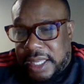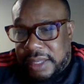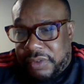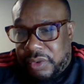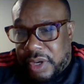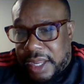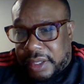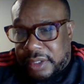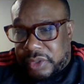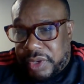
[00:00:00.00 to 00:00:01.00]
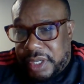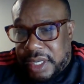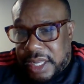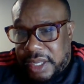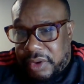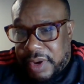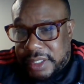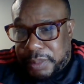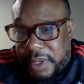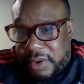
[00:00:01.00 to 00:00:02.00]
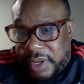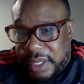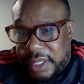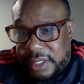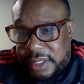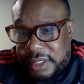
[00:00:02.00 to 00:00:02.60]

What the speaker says: give you like a 3-day grace period